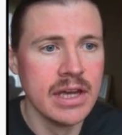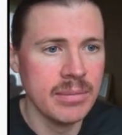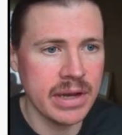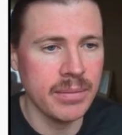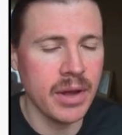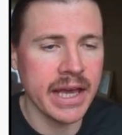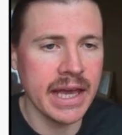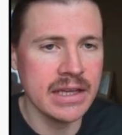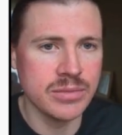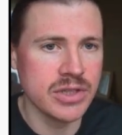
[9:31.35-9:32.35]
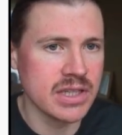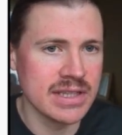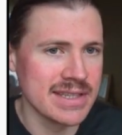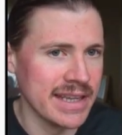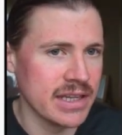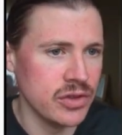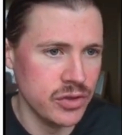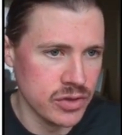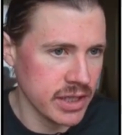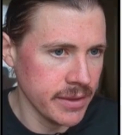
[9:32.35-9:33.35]
But in my case, I'm just going to select
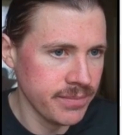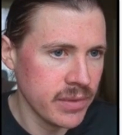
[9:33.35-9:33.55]
user.